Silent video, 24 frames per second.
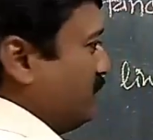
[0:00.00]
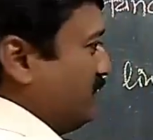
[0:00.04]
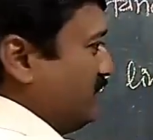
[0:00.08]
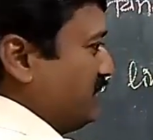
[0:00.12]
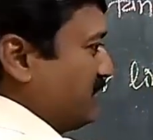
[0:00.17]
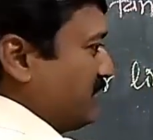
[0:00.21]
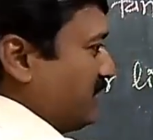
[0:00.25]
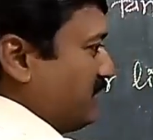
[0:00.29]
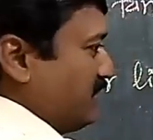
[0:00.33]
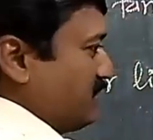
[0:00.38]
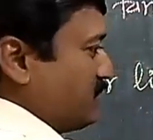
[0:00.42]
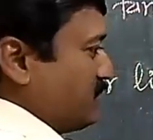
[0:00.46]

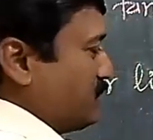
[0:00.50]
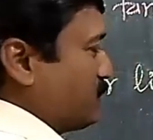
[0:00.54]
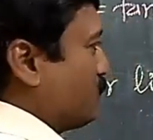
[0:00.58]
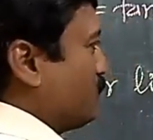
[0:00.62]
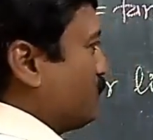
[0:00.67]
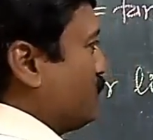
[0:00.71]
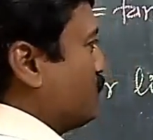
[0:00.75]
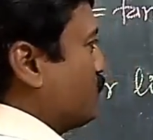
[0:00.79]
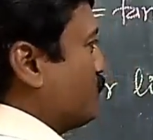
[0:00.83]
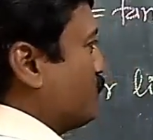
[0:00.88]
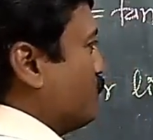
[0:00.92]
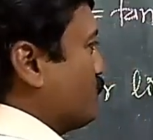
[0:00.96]
beta is
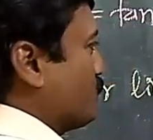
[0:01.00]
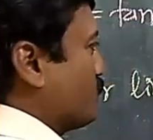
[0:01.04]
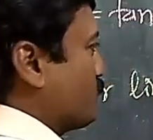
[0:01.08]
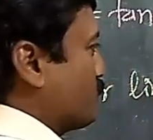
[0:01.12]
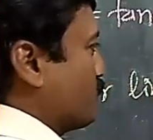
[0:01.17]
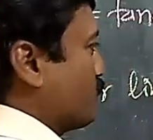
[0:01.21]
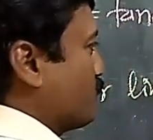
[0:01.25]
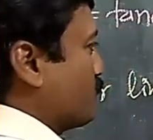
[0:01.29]
equal to